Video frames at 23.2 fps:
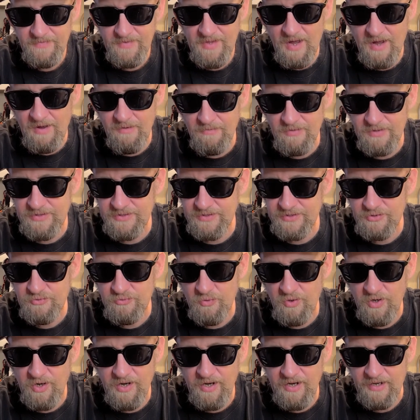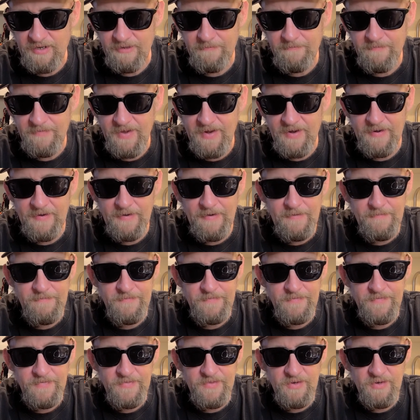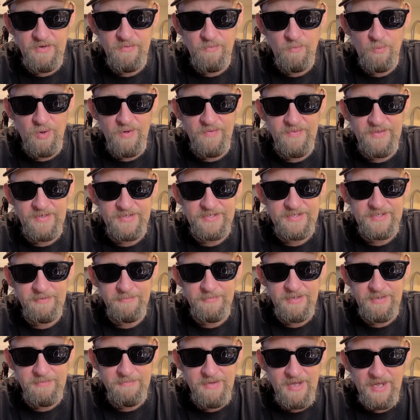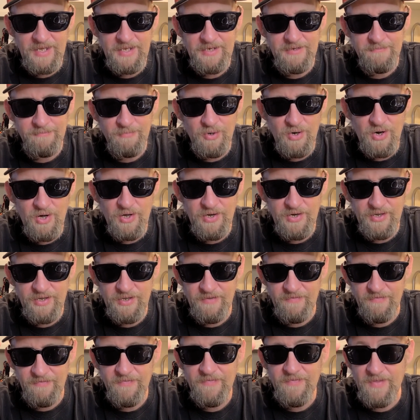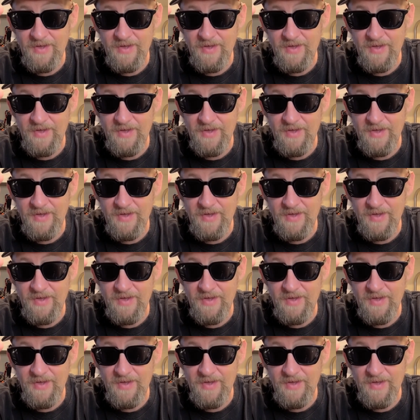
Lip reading: that one's great, and the one that somebody made and brought in,